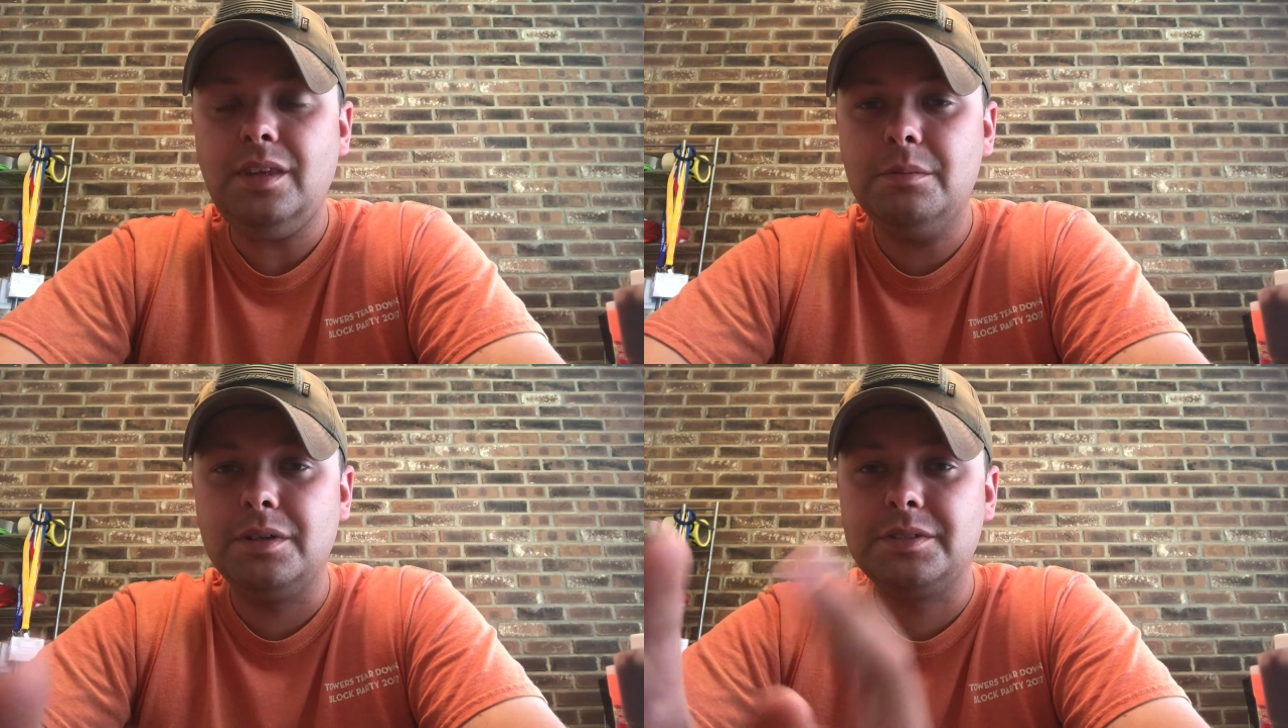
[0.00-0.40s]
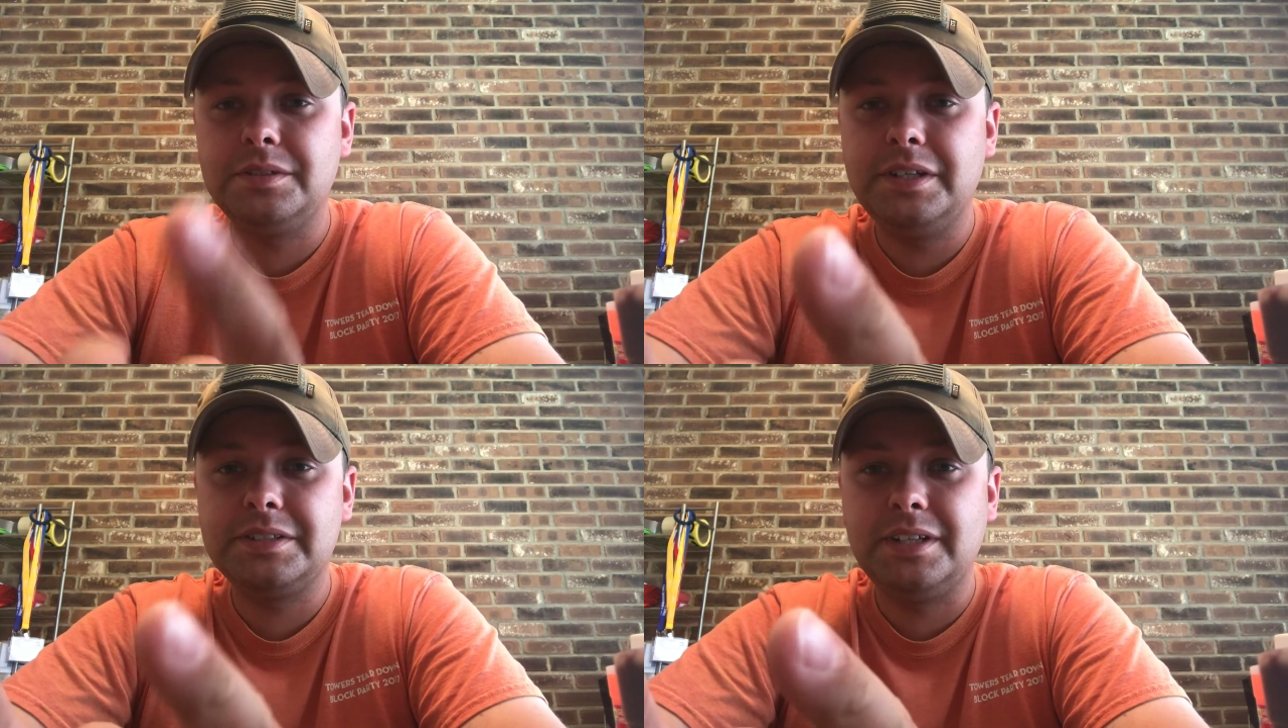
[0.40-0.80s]
But until
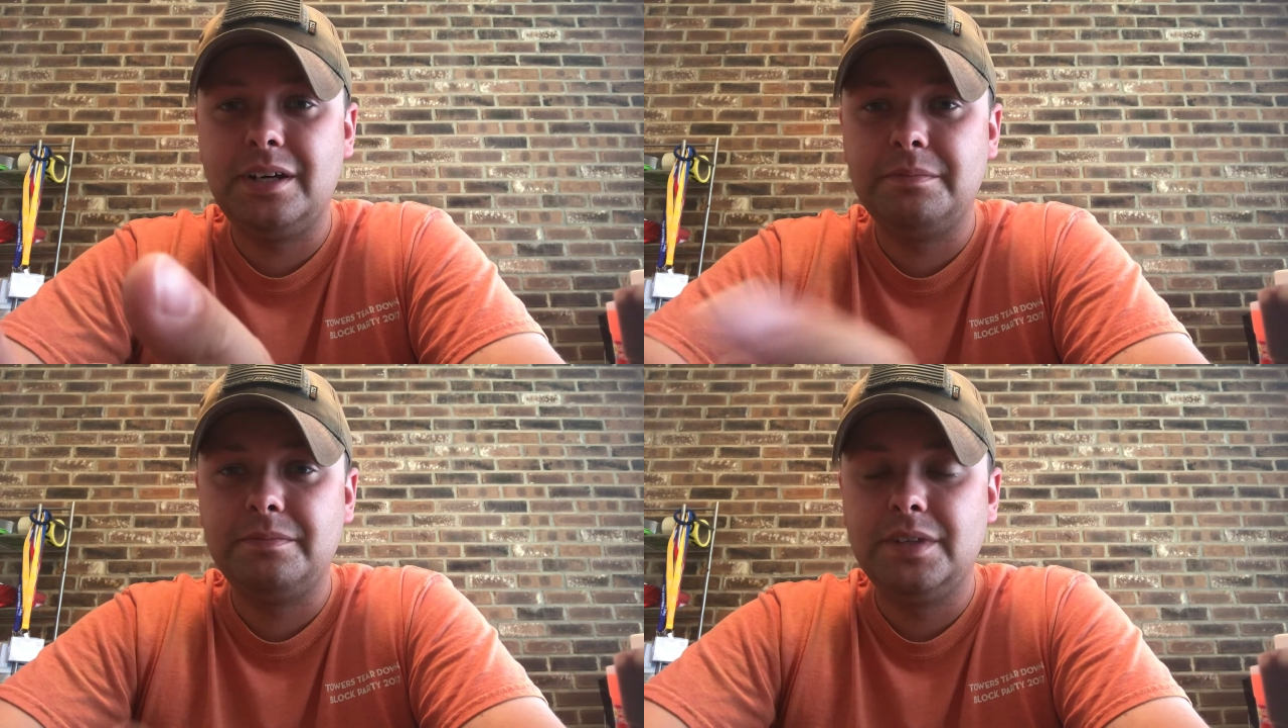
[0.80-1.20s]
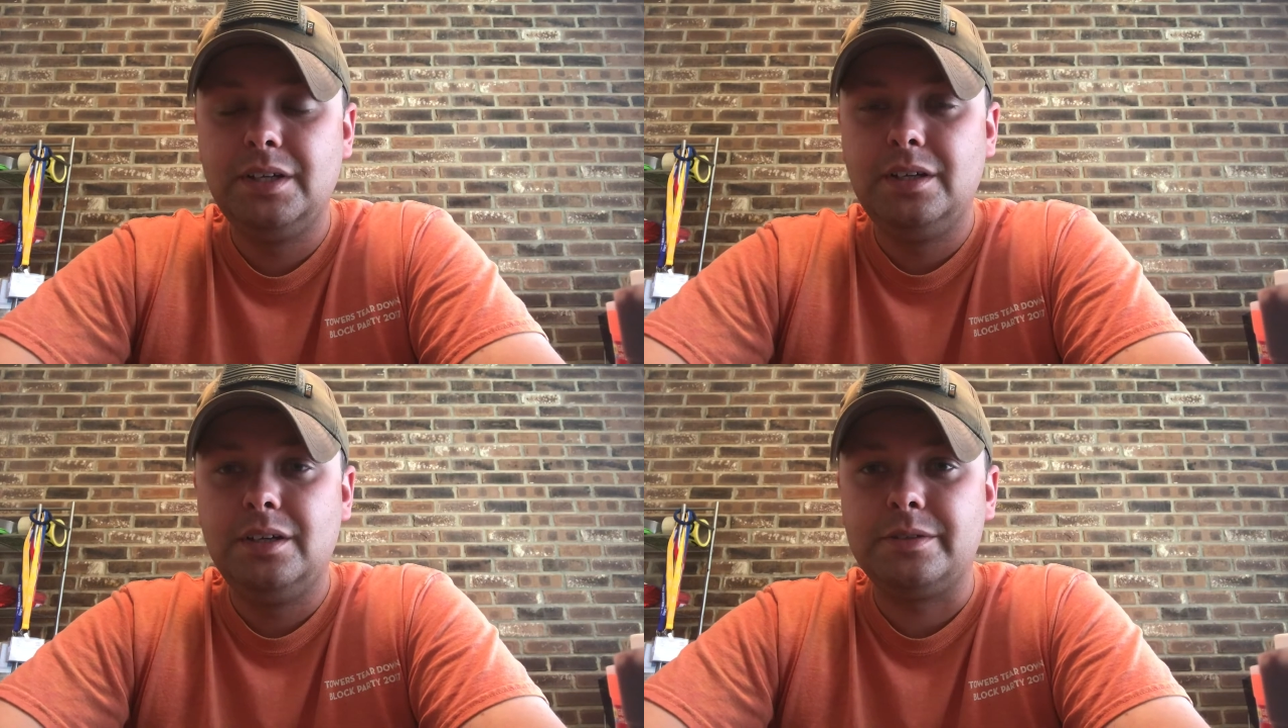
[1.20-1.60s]
next time,
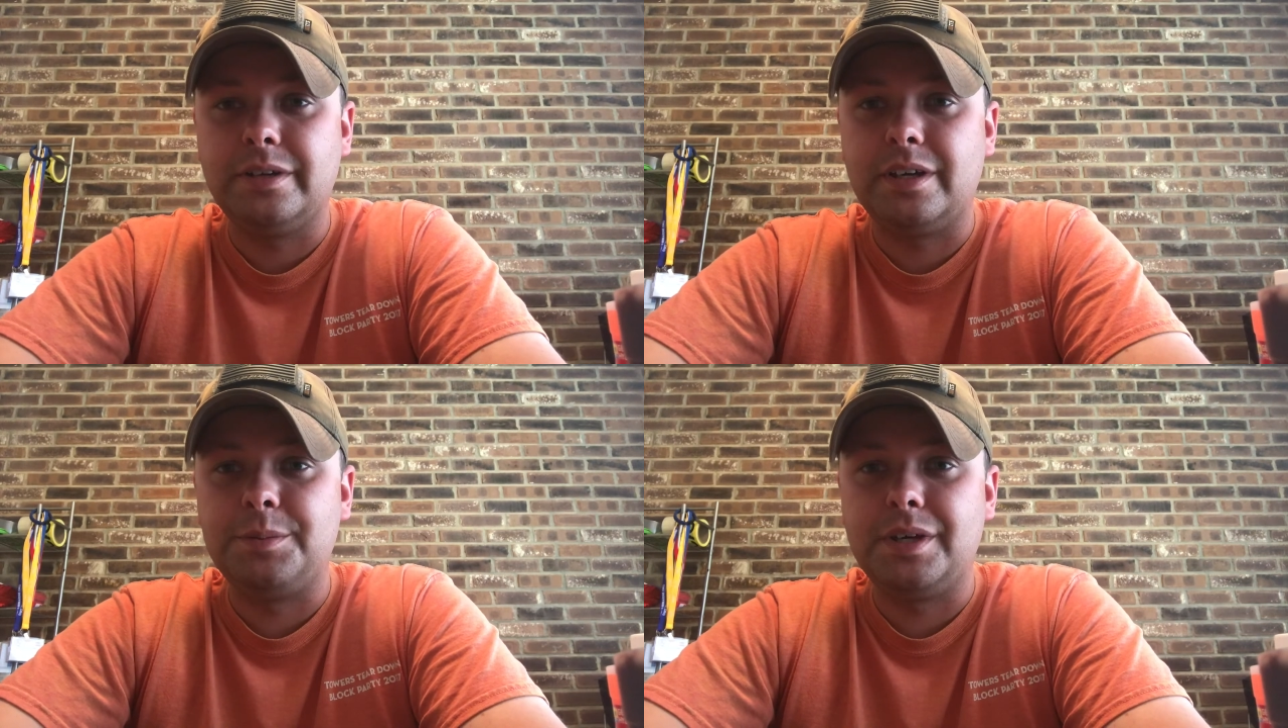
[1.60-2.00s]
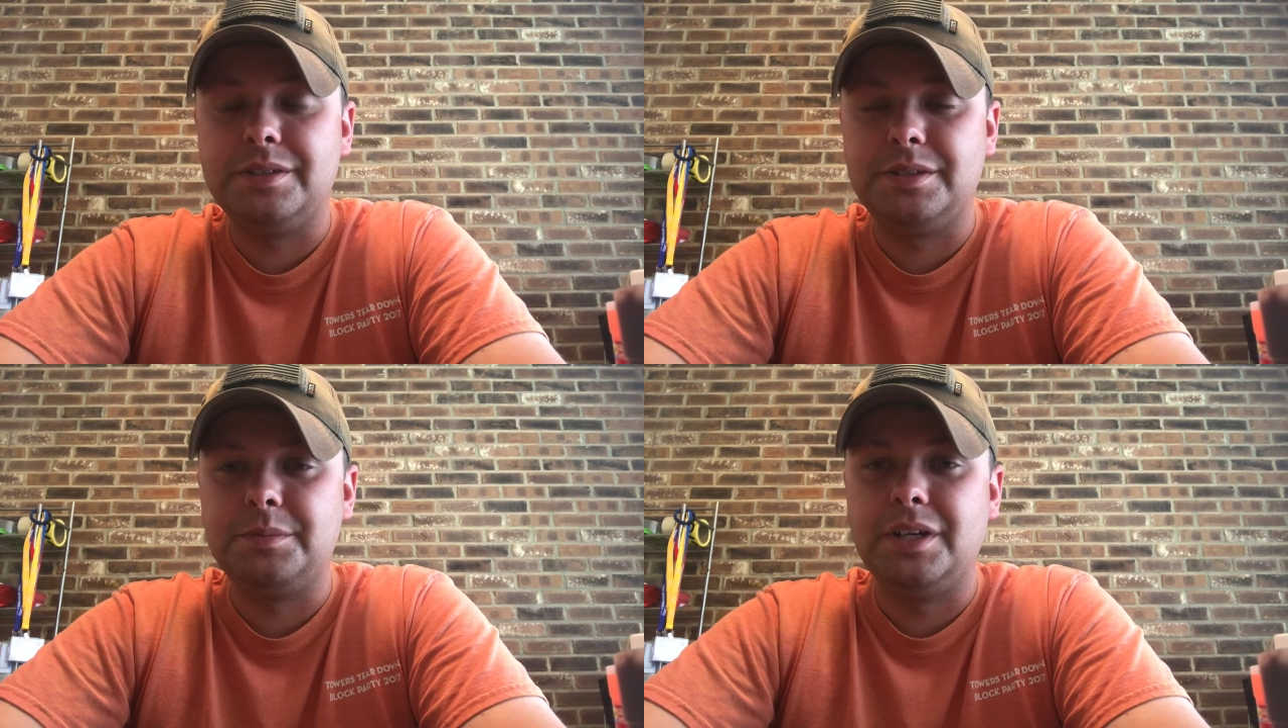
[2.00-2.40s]
try and keep you
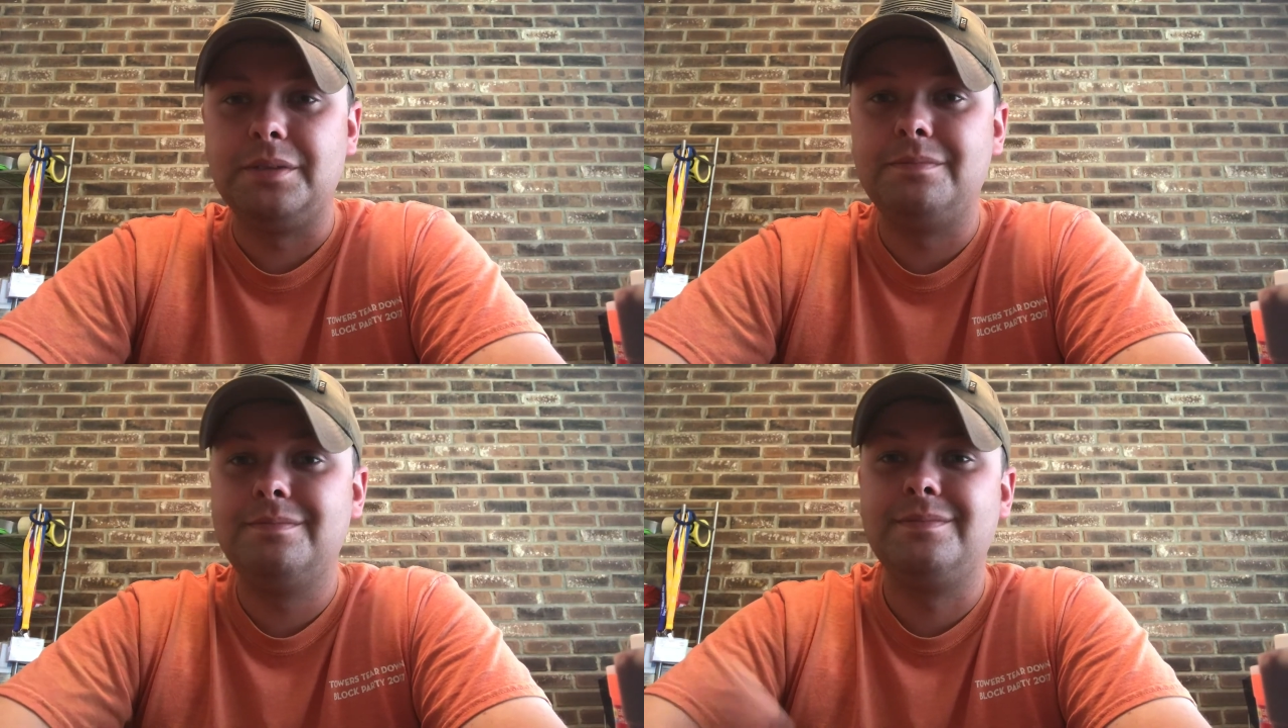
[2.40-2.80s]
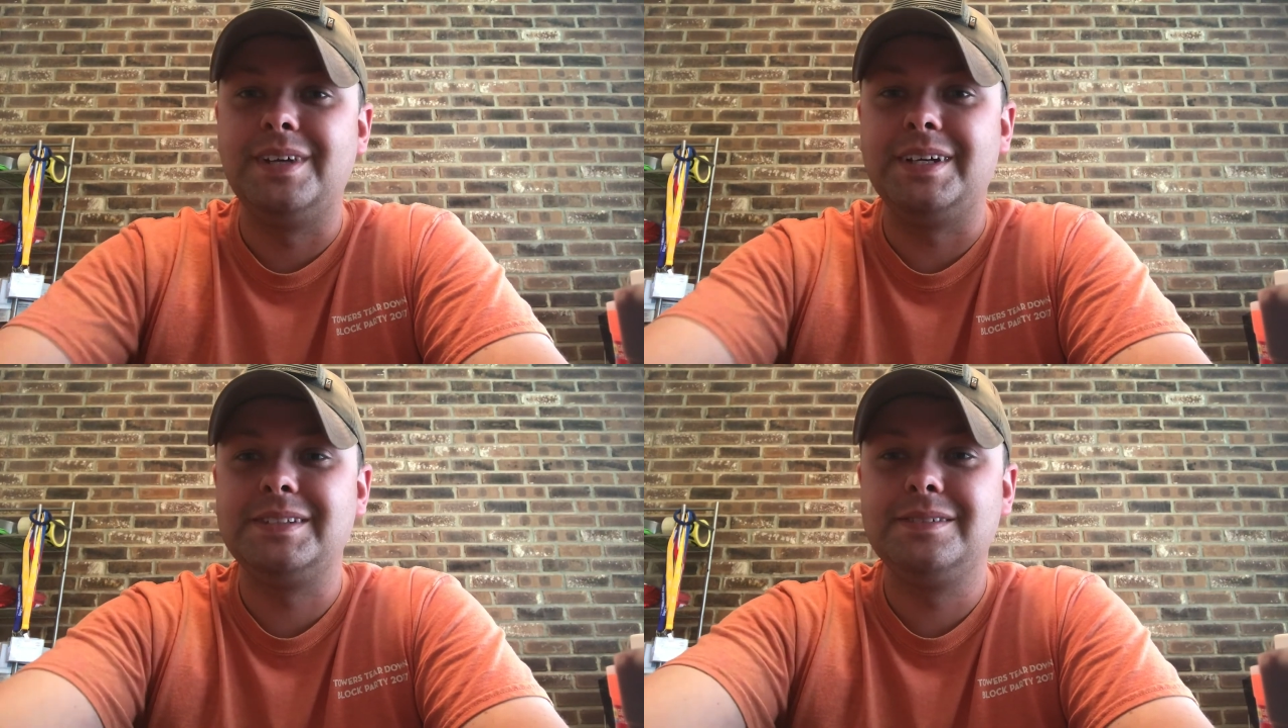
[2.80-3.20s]
guys updated.
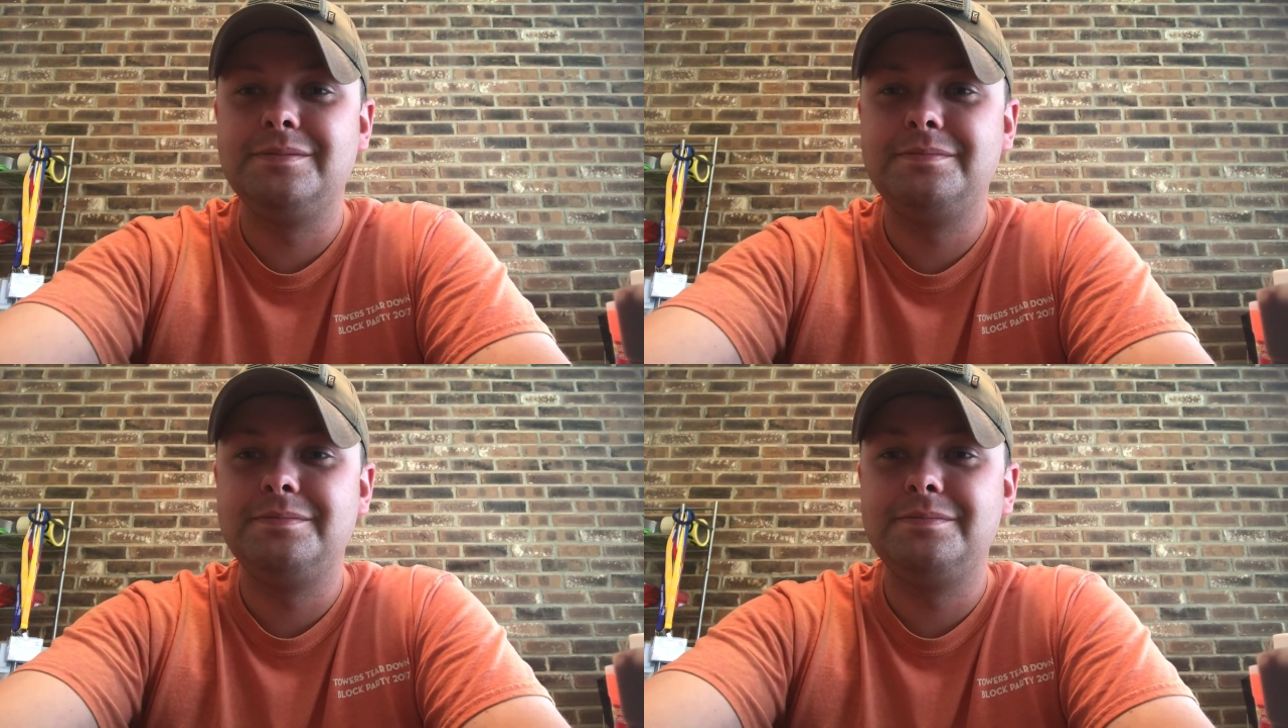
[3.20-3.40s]
Thanks.